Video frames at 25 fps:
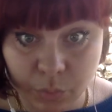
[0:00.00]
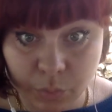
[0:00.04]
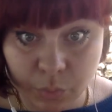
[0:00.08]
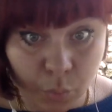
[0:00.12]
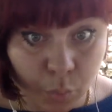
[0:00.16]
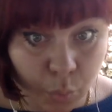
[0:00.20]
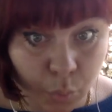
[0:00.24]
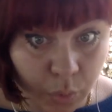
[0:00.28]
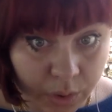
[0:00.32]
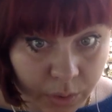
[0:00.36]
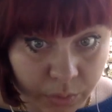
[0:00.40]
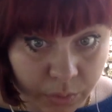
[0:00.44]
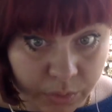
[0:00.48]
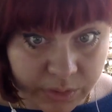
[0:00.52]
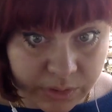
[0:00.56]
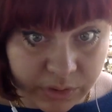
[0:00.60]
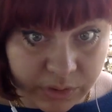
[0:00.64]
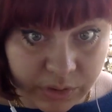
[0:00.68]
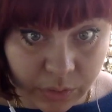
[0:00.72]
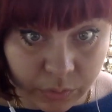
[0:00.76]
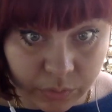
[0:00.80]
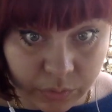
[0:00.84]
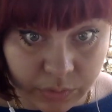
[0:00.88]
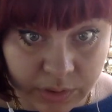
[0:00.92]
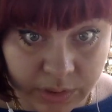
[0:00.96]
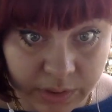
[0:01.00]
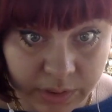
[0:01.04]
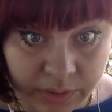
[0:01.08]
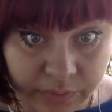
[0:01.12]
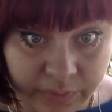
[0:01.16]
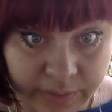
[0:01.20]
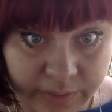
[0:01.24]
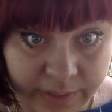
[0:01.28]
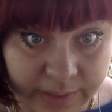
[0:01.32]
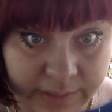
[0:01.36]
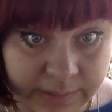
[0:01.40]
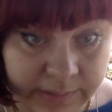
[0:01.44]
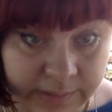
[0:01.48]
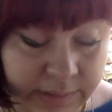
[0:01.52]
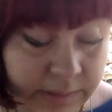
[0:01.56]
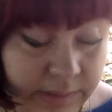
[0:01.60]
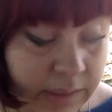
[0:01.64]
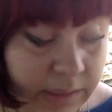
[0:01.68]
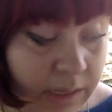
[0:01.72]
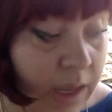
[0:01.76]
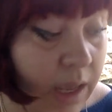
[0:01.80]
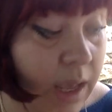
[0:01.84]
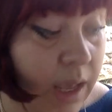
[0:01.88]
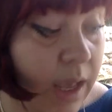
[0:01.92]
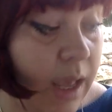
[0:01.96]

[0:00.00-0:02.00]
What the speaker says: will result in events